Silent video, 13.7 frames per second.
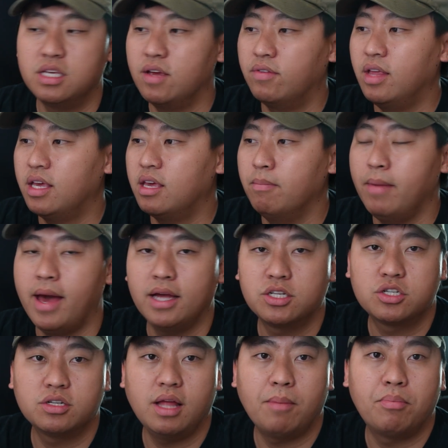and see if they can
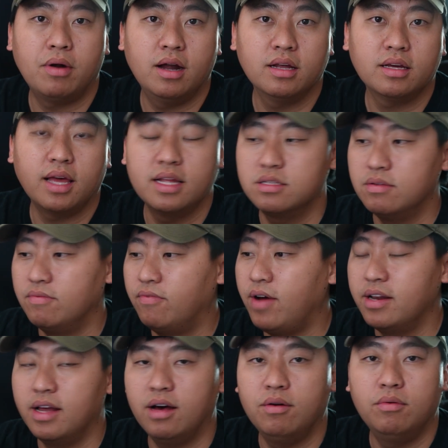match that product and
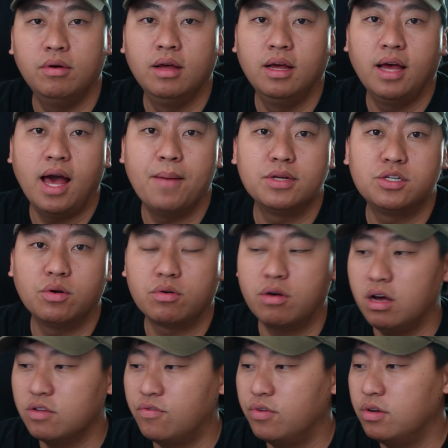find out how much
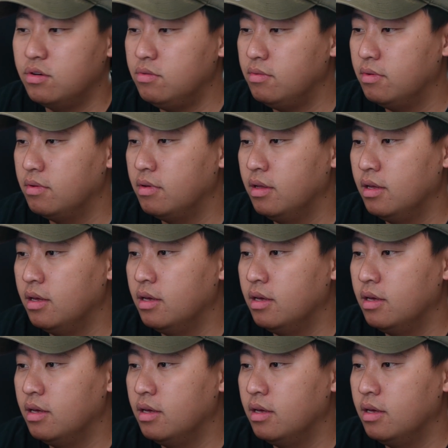it'll cost for you.